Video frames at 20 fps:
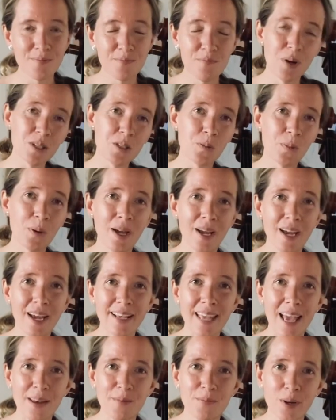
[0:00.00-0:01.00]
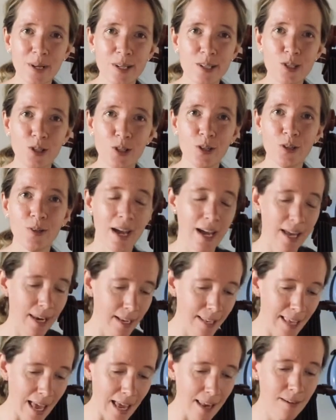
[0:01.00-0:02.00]
multiply it again by 2 and
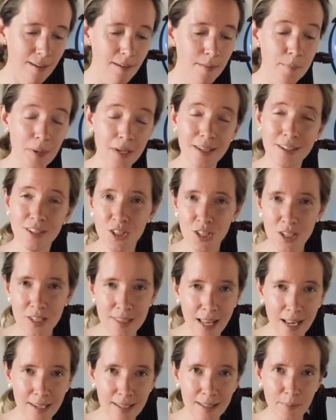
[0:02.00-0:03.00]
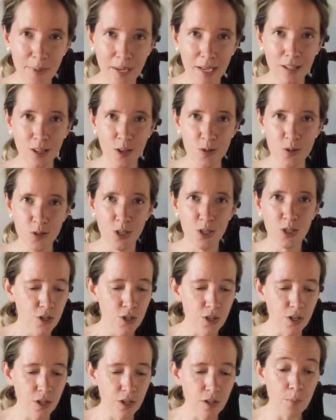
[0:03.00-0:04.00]
again be just that little bit closer to
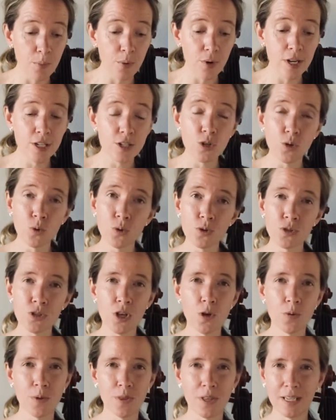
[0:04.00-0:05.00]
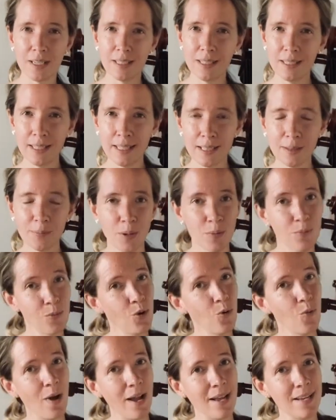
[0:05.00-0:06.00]
the bridge. Also with a little bit
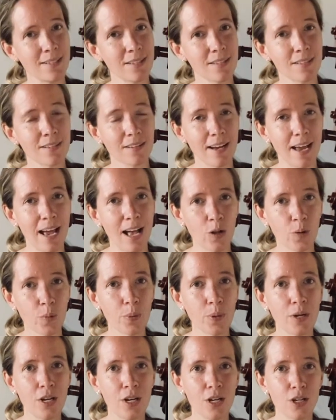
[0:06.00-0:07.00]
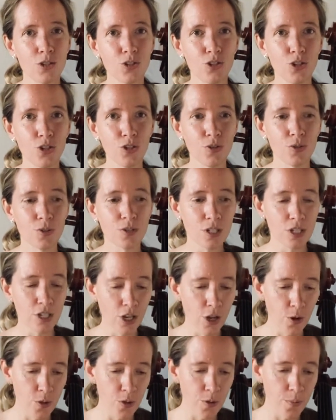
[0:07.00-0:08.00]
more weight is going to help to
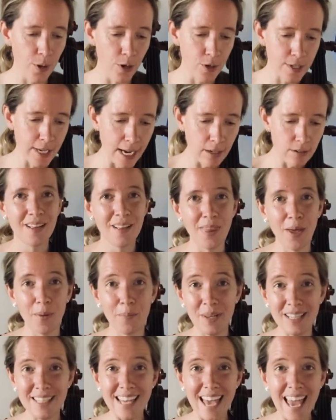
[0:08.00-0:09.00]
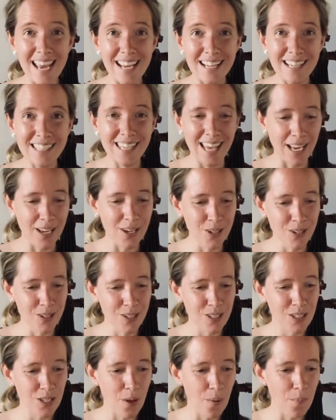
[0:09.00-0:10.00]
slow the bow down. That means 8
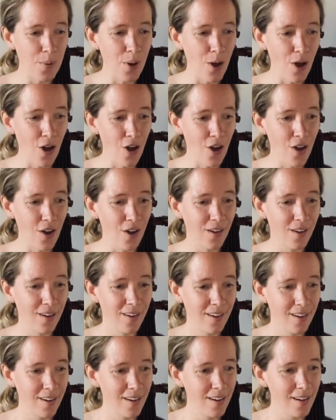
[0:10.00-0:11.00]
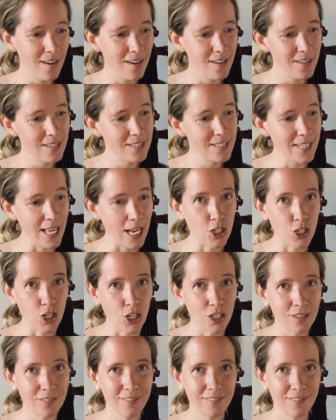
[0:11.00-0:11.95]
seconds per section,